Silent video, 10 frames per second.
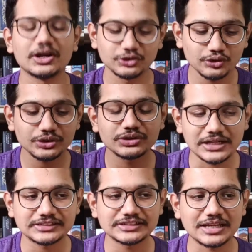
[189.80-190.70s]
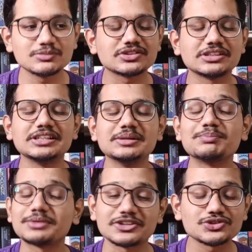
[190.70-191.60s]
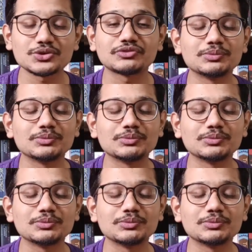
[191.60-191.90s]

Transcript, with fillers: during that times, the prices of the